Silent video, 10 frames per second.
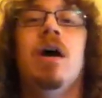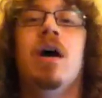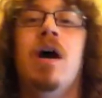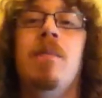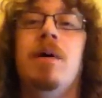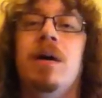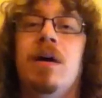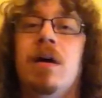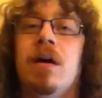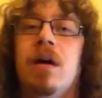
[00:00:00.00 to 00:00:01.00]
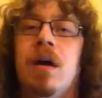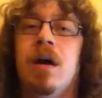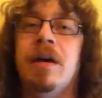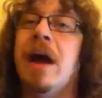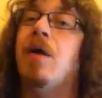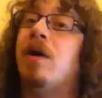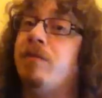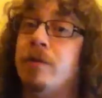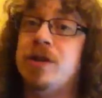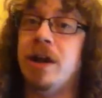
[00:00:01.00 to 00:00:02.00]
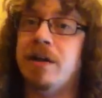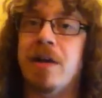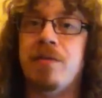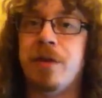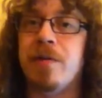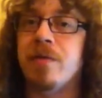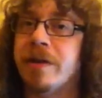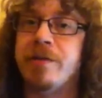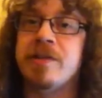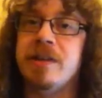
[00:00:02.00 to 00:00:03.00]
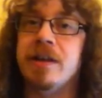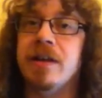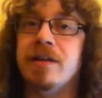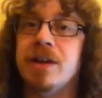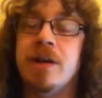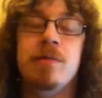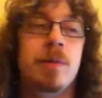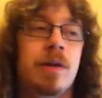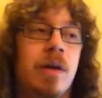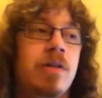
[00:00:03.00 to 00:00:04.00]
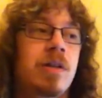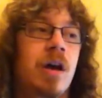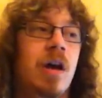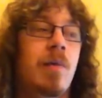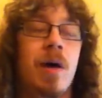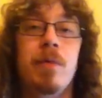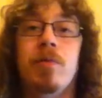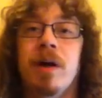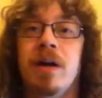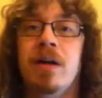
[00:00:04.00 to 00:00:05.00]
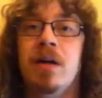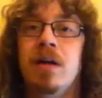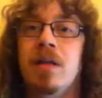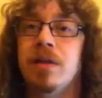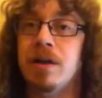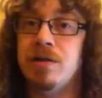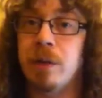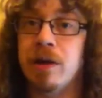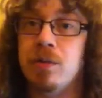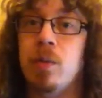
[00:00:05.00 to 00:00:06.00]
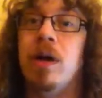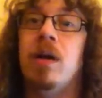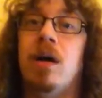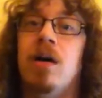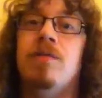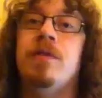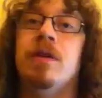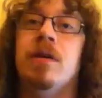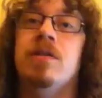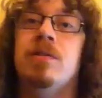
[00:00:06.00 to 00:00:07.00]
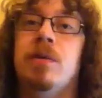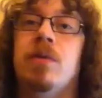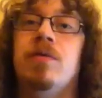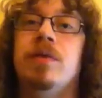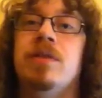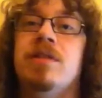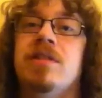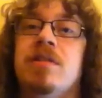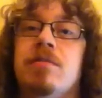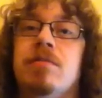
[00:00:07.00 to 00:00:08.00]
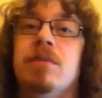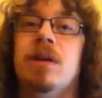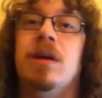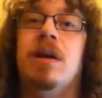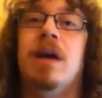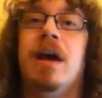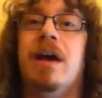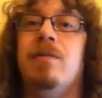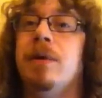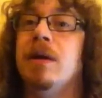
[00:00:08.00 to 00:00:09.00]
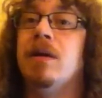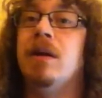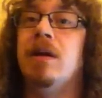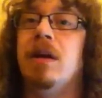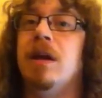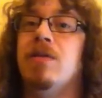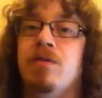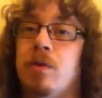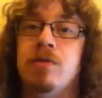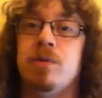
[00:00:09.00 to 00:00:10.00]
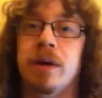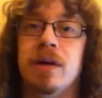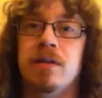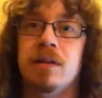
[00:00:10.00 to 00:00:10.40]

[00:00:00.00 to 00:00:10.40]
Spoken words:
Now, unfortunately, I don't have a frame of reference here, James, because I bought my 32X well after support for the system had been in full swing.